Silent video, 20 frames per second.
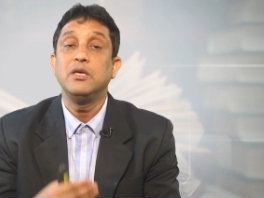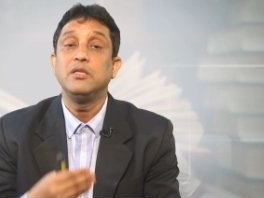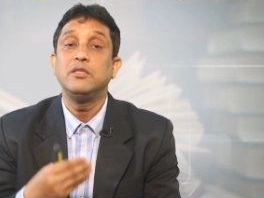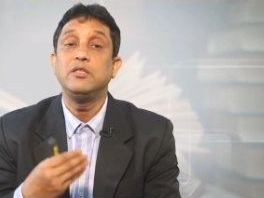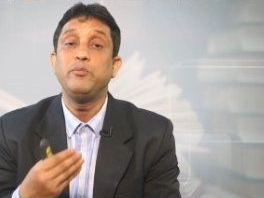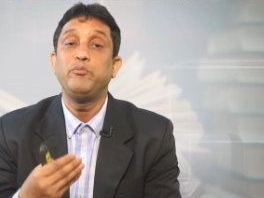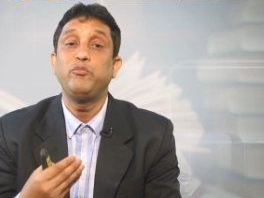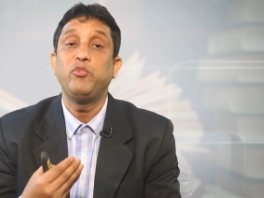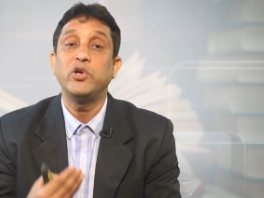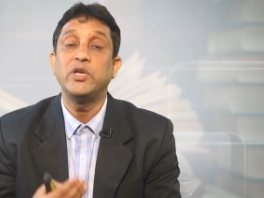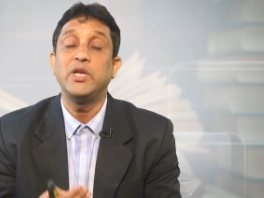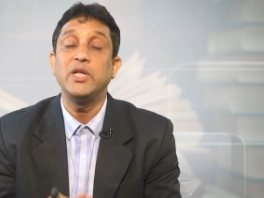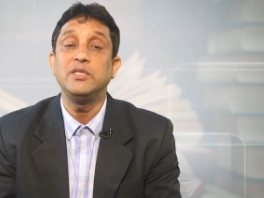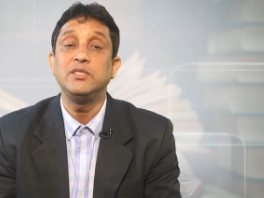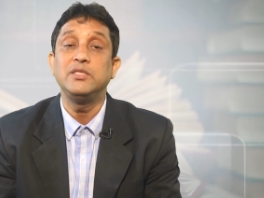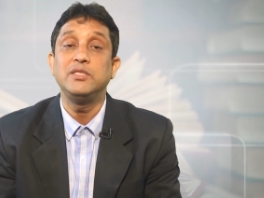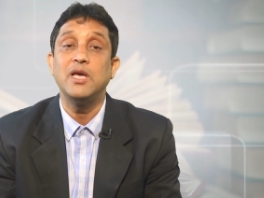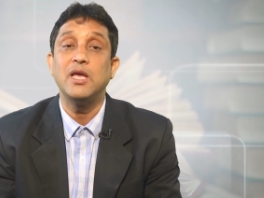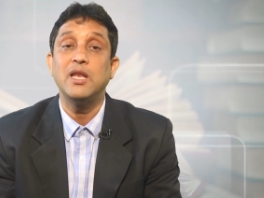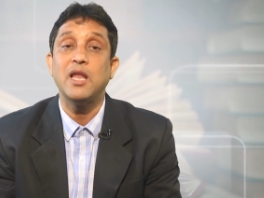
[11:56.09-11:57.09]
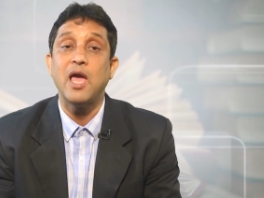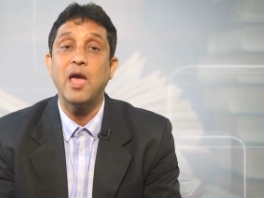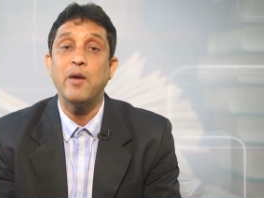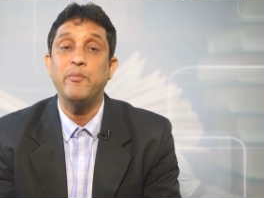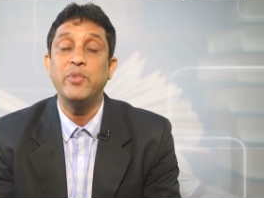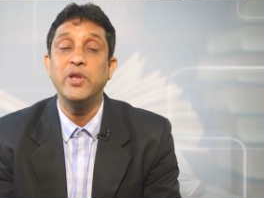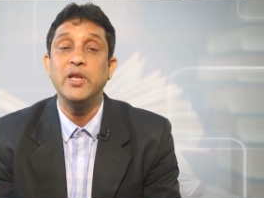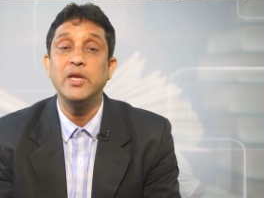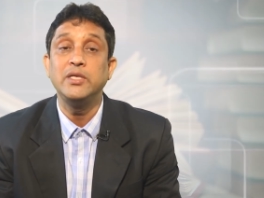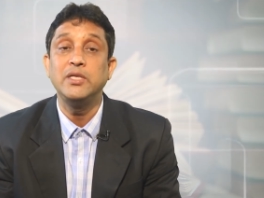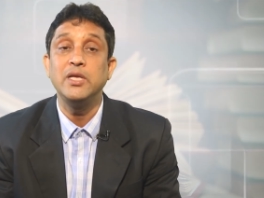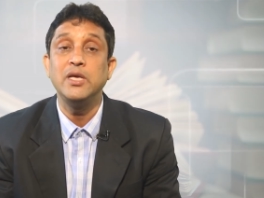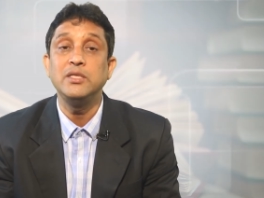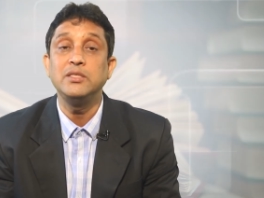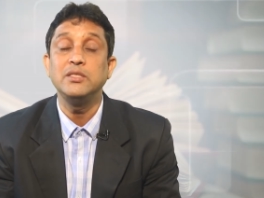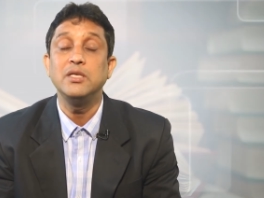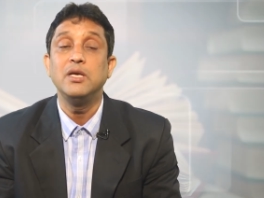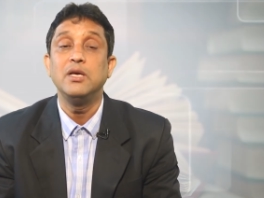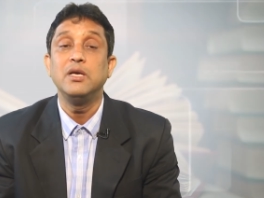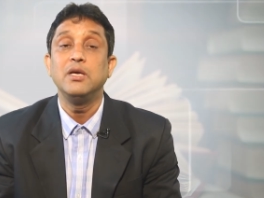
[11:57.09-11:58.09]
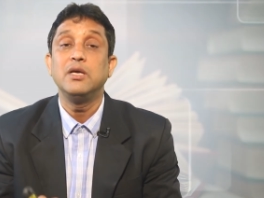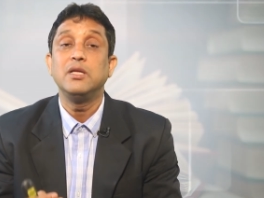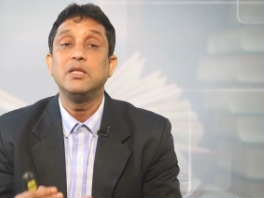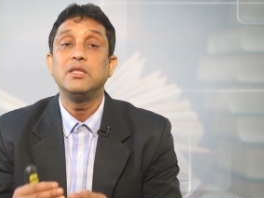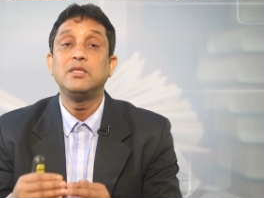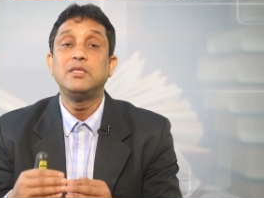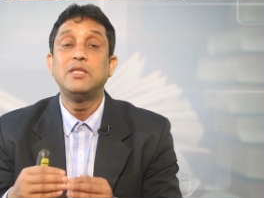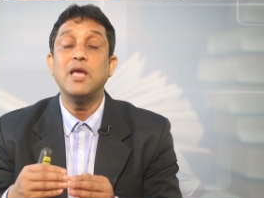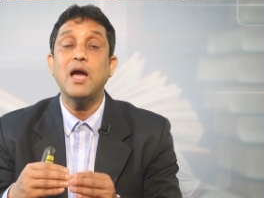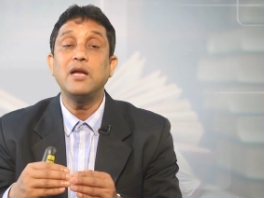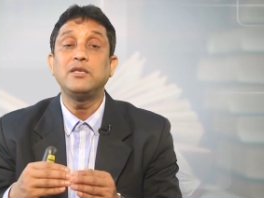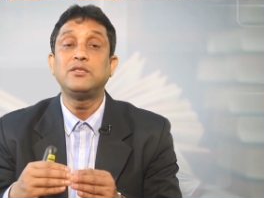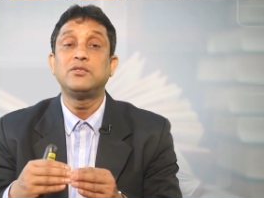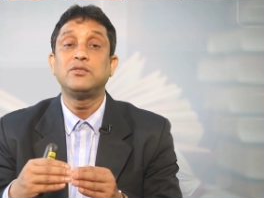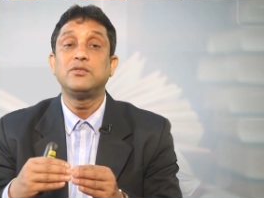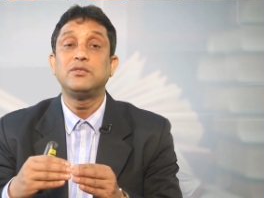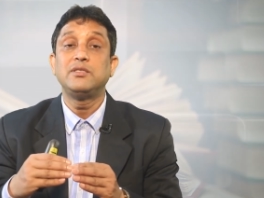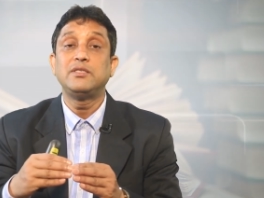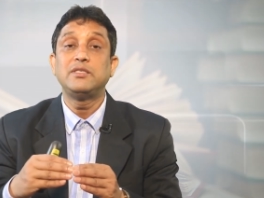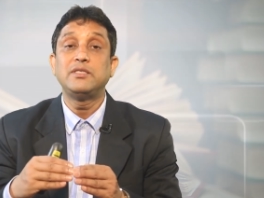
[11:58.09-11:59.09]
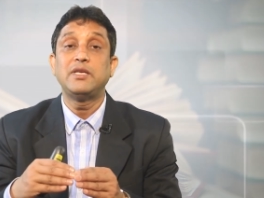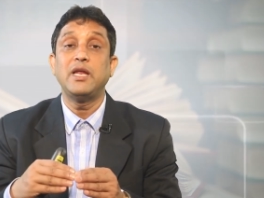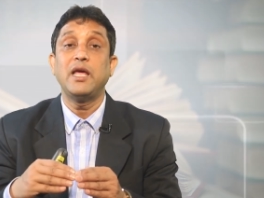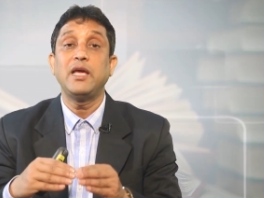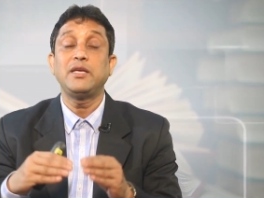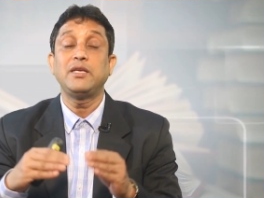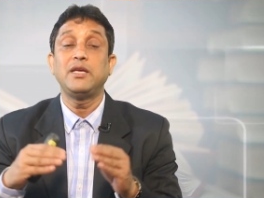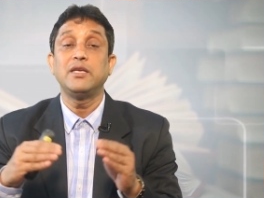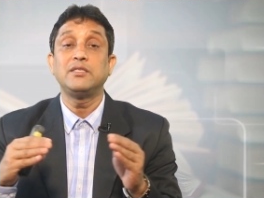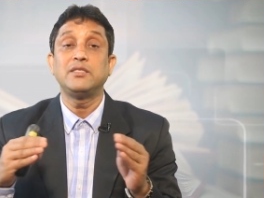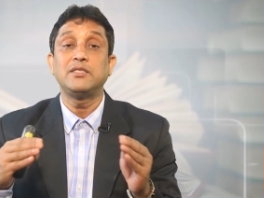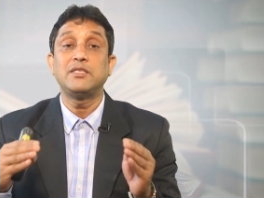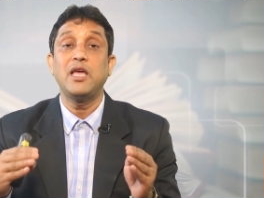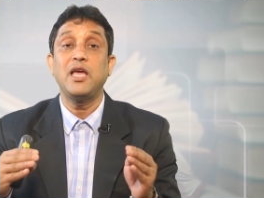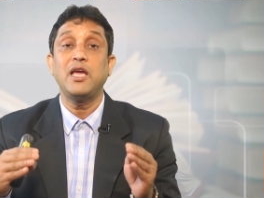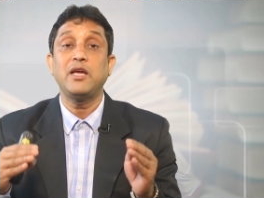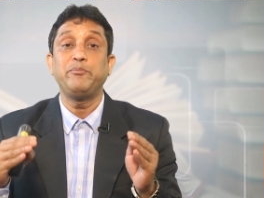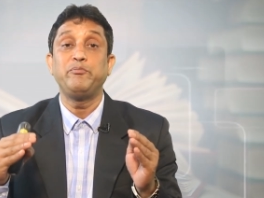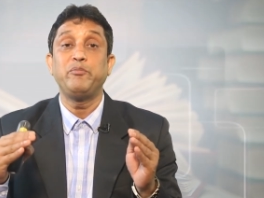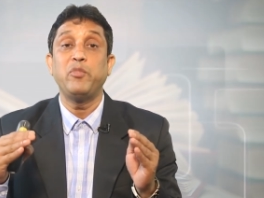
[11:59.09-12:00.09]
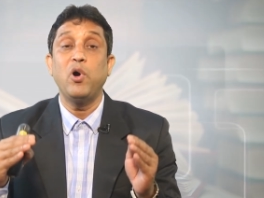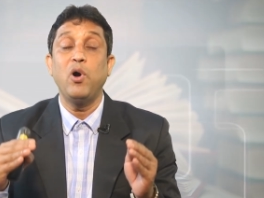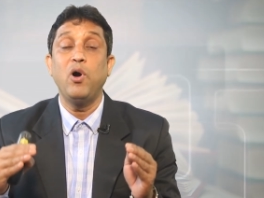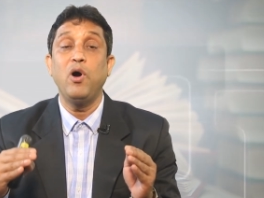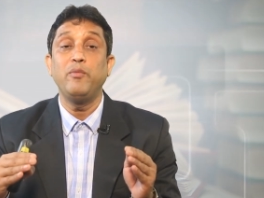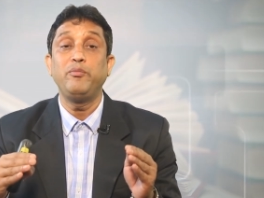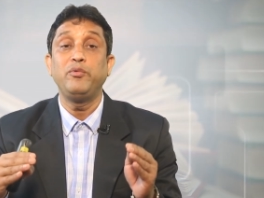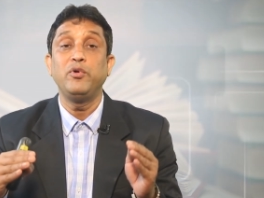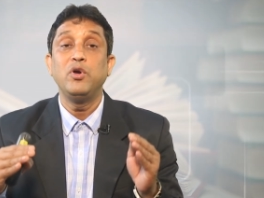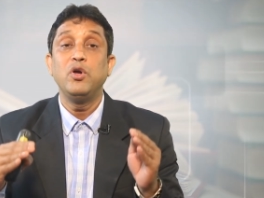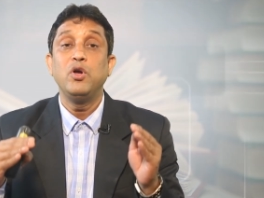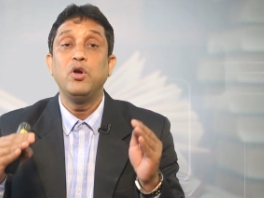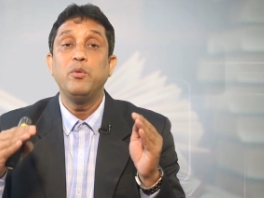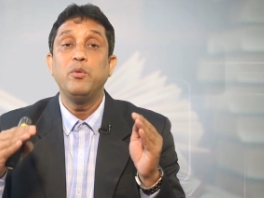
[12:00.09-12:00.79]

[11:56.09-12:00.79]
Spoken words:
the potential abilities that take a shape of